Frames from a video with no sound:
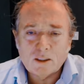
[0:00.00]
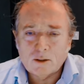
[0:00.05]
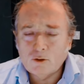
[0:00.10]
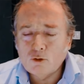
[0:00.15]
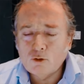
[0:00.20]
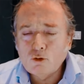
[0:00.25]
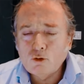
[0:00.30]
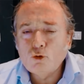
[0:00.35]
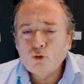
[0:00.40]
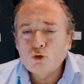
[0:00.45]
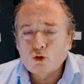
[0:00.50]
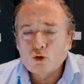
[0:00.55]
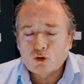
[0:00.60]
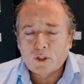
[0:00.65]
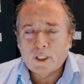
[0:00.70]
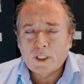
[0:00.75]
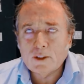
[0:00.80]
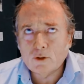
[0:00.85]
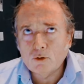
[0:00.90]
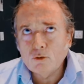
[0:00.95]

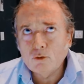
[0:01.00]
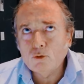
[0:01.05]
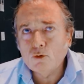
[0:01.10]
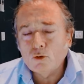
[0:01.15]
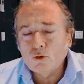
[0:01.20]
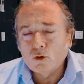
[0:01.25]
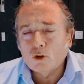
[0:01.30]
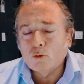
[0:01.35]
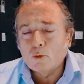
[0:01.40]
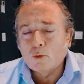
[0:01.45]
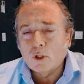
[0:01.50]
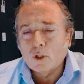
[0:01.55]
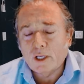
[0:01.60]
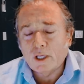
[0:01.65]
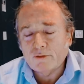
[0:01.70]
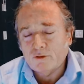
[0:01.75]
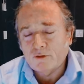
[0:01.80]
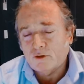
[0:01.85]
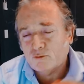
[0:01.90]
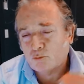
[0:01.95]
new normal
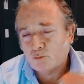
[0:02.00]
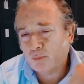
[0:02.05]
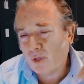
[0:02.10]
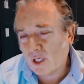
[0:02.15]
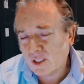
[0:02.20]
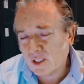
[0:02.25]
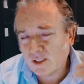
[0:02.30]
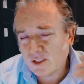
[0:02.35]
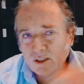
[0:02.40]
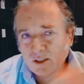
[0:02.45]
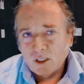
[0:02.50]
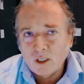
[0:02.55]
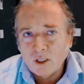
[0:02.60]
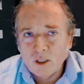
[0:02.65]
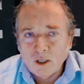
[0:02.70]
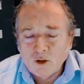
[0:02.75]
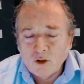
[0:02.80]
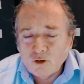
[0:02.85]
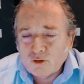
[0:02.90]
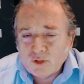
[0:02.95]
level of plus
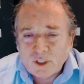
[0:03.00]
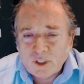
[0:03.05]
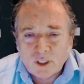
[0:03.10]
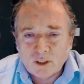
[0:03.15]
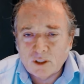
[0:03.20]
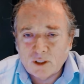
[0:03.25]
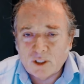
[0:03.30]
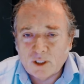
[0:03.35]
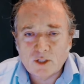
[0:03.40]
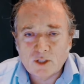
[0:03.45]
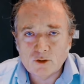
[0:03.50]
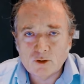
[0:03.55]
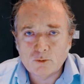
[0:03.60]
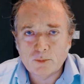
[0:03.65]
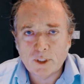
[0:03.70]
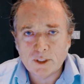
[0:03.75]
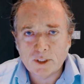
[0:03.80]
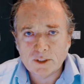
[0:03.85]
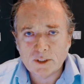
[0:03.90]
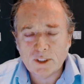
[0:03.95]
300,000
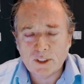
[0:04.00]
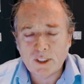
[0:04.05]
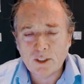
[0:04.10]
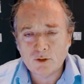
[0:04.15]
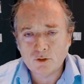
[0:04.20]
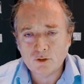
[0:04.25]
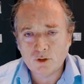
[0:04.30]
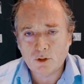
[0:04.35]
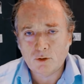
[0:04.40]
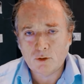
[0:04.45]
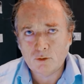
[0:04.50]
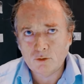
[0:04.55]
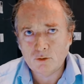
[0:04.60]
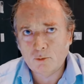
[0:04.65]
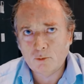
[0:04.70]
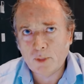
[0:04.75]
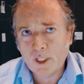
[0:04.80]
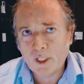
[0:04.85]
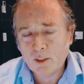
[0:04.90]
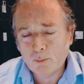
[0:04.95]
barrels a day or so,
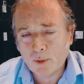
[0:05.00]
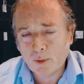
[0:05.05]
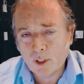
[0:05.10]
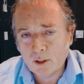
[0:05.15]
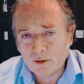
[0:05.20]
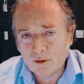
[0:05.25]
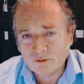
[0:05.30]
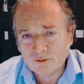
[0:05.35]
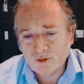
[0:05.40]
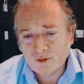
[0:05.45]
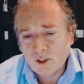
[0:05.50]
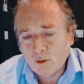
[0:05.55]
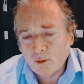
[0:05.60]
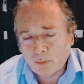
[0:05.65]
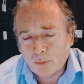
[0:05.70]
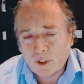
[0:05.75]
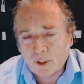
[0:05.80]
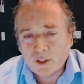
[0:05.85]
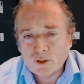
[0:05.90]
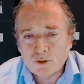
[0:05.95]
the better part of
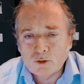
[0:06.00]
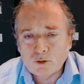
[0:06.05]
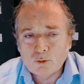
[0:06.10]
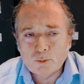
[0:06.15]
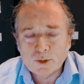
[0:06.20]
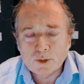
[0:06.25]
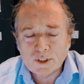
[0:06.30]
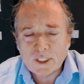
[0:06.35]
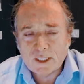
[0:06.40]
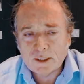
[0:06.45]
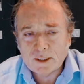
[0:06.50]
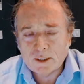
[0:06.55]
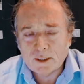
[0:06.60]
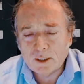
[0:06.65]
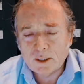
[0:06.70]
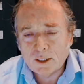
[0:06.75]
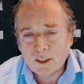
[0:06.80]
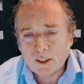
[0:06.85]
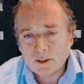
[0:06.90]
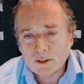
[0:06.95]
plus 2% in
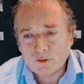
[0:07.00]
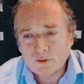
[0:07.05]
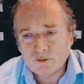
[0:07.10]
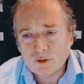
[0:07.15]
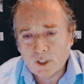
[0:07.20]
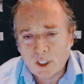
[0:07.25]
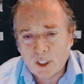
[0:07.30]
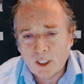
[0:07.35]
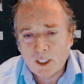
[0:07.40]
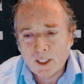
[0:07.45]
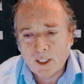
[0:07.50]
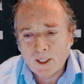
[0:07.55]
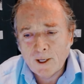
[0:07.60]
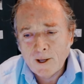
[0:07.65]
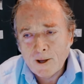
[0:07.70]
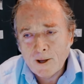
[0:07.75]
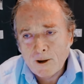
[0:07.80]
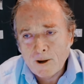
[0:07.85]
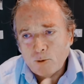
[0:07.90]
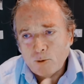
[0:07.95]
the case of China.
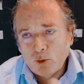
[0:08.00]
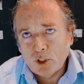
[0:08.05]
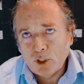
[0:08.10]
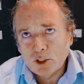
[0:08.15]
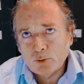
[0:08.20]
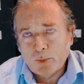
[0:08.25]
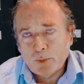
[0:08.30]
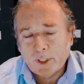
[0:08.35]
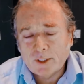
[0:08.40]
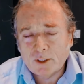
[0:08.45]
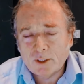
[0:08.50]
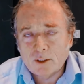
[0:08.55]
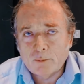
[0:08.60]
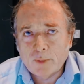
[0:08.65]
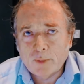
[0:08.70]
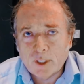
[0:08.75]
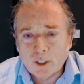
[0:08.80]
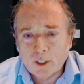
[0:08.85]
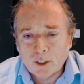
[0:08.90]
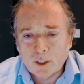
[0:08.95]
We expected
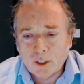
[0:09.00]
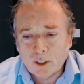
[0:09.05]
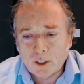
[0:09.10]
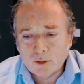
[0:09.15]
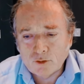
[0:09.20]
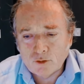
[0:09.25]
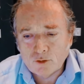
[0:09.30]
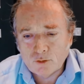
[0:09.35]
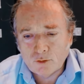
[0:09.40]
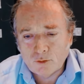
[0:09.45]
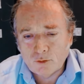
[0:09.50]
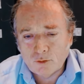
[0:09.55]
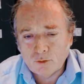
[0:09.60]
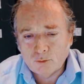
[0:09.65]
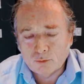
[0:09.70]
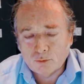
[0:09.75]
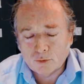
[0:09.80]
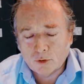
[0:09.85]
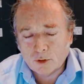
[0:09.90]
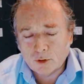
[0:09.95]
America
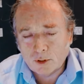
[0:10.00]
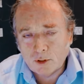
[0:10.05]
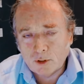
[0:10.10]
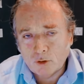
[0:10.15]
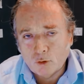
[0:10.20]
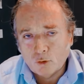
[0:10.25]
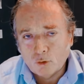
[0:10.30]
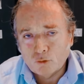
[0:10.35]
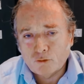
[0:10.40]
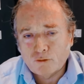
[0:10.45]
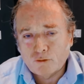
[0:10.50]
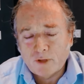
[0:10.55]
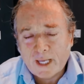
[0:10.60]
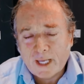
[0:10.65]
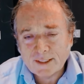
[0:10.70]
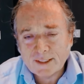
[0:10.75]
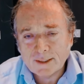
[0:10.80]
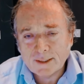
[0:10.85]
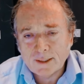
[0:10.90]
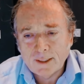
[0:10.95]
to broadly hold
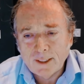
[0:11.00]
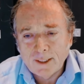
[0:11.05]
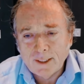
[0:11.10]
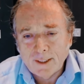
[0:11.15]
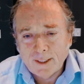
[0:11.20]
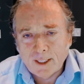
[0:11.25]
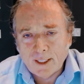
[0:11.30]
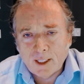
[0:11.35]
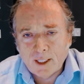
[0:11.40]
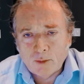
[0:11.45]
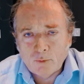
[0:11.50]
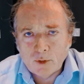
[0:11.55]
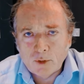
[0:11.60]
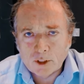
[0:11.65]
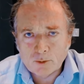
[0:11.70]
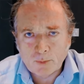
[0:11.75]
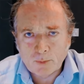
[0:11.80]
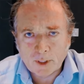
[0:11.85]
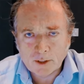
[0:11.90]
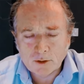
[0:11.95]
flat, and we
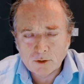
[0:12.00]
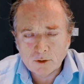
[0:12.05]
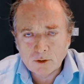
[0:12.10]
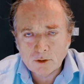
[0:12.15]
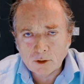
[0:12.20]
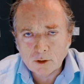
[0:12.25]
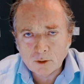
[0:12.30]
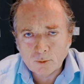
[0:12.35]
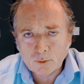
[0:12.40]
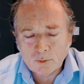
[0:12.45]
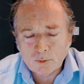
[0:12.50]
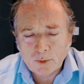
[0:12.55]
expected Europe to